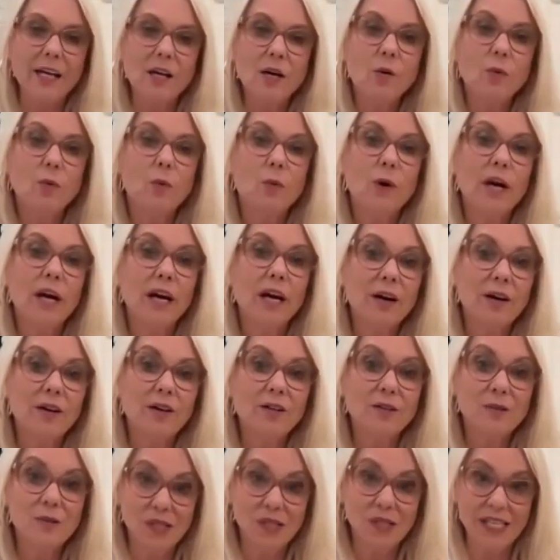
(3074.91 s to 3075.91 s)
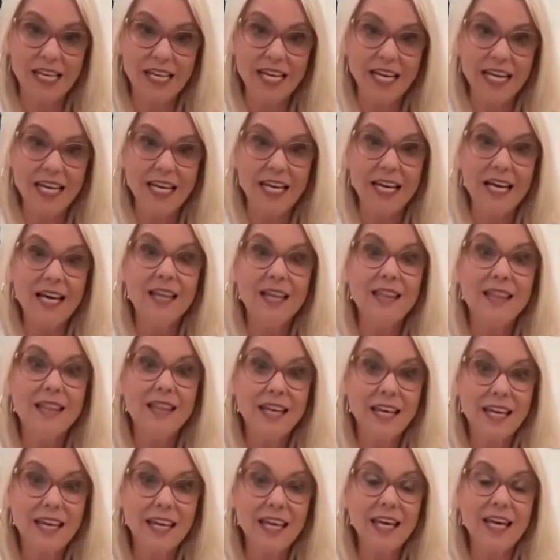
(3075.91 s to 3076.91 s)
where you see
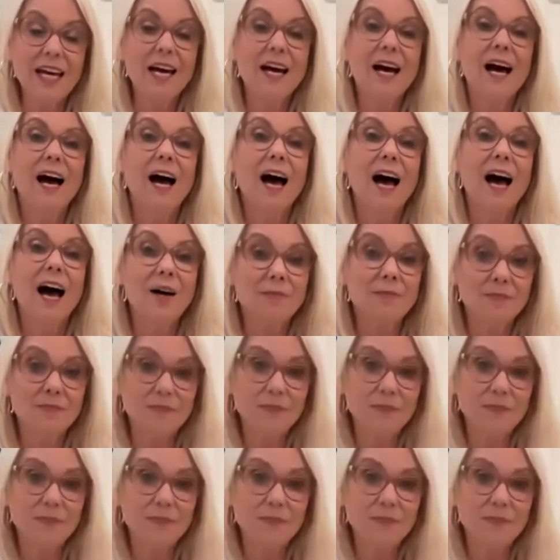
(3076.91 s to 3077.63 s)
the um,